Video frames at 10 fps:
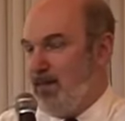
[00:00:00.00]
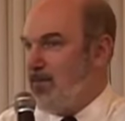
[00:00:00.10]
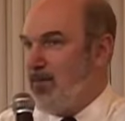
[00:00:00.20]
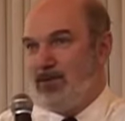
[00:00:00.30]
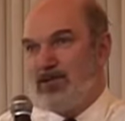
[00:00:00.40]

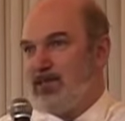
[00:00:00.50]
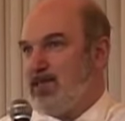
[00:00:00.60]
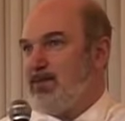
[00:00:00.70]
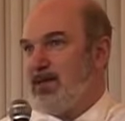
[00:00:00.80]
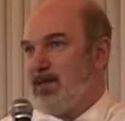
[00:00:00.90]
The most
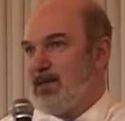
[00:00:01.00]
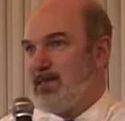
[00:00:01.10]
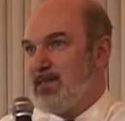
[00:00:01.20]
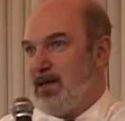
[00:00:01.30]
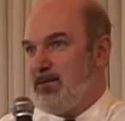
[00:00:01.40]
typical
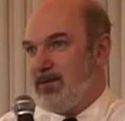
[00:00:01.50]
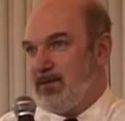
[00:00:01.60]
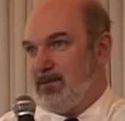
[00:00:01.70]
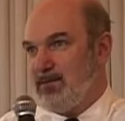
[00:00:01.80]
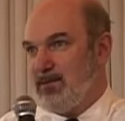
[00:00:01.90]

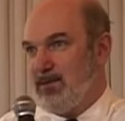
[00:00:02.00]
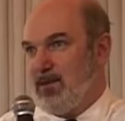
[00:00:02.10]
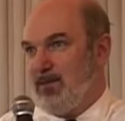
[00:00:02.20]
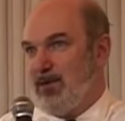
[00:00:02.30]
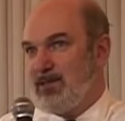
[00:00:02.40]
example
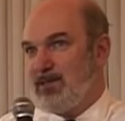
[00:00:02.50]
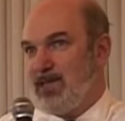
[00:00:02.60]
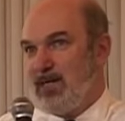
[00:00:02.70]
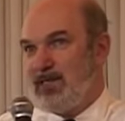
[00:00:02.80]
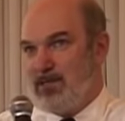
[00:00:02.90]
was
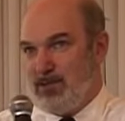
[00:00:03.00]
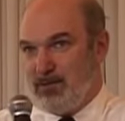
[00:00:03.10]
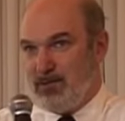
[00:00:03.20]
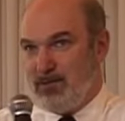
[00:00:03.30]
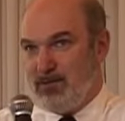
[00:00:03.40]
Terry
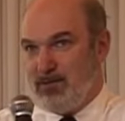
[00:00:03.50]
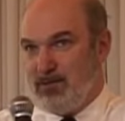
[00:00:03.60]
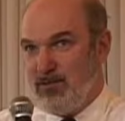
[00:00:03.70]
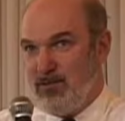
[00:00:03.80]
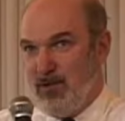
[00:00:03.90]
Jones,
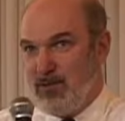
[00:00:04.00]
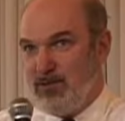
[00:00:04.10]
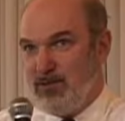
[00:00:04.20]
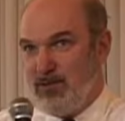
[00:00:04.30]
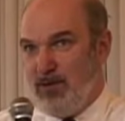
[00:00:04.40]
who
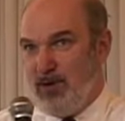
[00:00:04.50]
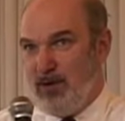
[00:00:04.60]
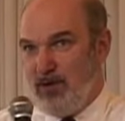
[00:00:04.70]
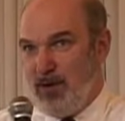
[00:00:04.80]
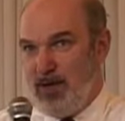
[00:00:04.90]
wanted to
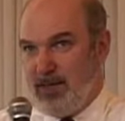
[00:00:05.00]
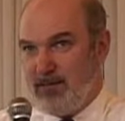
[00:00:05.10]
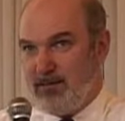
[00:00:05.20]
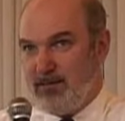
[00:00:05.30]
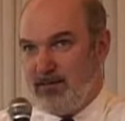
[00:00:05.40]
burn a Quran.
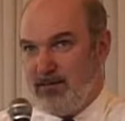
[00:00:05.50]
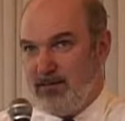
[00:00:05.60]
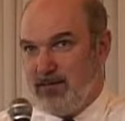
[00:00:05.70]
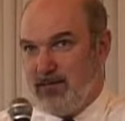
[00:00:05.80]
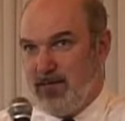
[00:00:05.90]

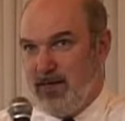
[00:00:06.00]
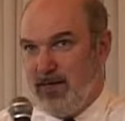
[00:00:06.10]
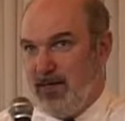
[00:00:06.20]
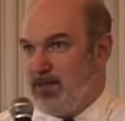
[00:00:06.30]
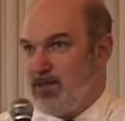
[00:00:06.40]

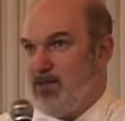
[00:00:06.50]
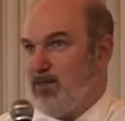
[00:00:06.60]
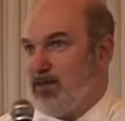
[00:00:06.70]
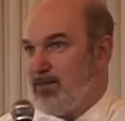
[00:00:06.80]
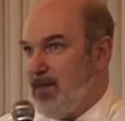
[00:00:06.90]
A
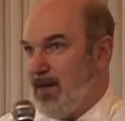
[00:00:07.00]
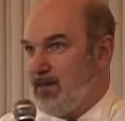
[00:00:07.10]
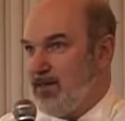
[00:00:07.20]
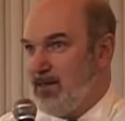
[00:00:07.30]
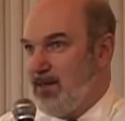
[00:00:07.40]
stupid
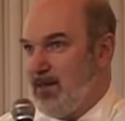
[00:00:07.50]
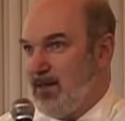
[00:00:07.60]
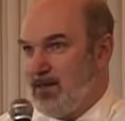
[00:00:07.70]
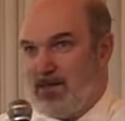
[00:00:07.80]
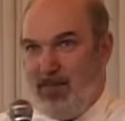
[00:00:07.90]
man
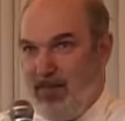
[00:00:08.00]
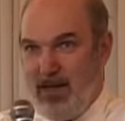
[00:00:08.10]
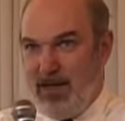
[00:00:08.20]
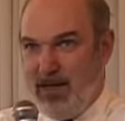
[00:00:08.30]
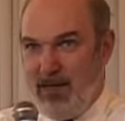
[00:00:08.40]

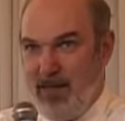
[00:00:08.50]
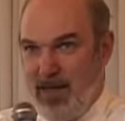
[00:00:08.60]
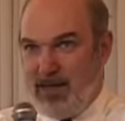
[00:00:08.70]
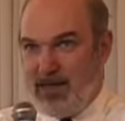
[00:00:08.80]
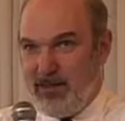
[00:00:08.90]
somewhere in an
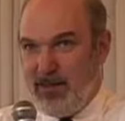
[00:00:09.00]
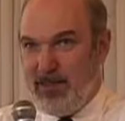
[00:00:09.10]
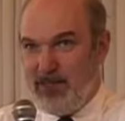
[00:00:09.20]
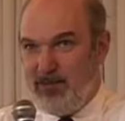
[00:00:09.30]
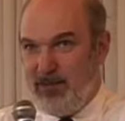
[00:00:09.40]
American
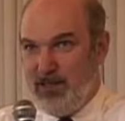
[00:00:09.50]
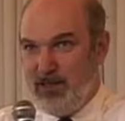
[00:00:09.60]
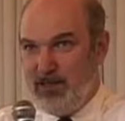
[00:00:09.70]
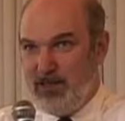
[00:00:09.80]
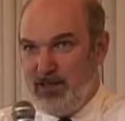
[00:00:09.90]

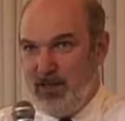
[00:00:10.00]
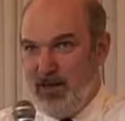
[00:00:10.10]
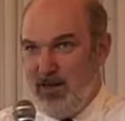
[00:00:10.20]
village